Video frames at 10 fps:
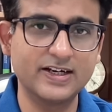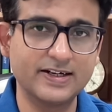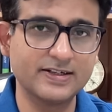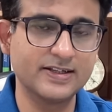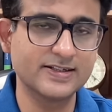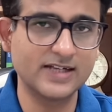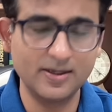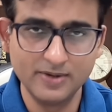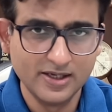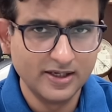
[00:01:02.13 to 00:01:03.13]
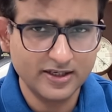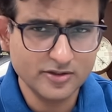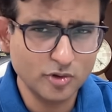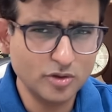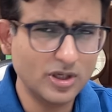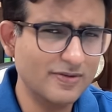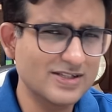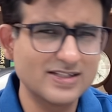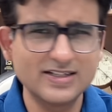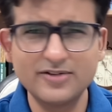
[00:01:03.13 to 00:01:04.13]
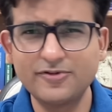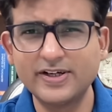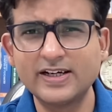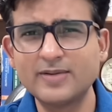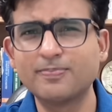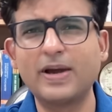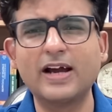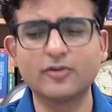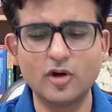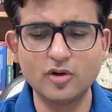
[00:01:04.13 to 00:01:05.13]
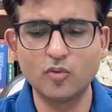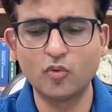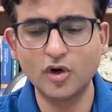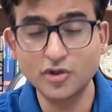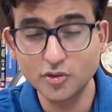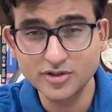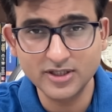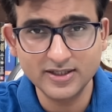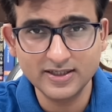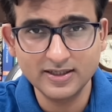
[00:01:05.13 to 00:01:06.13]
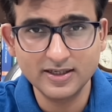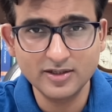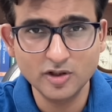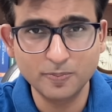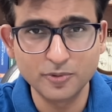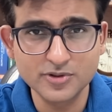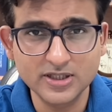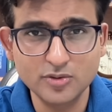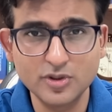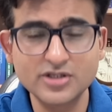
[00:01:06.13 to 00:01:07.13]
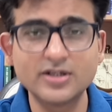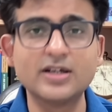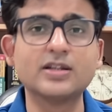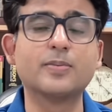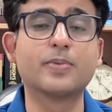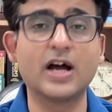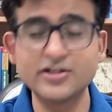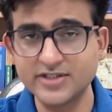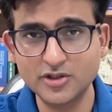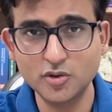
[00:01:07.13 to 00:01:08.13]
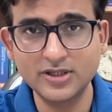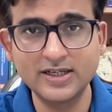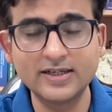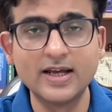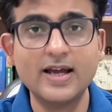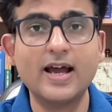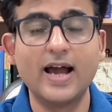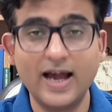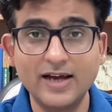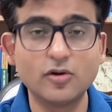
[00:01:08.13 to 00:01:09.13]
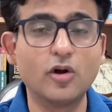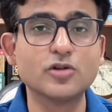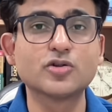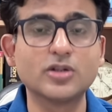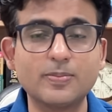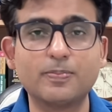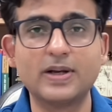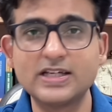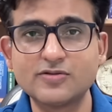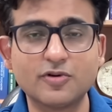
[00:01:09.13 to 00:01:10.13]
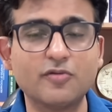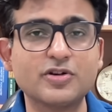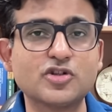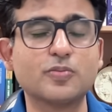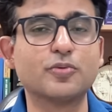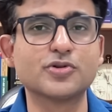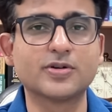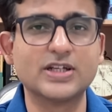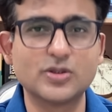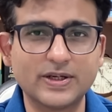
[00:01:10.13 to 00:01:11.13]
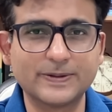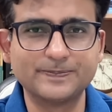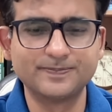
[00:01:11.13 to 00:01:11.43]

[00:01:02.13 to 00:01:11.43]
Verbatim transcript: correct in the exam, it is going to have a significant impact on what you study in your post-graduation, the branch that you get, and also the place from which you post-graduate.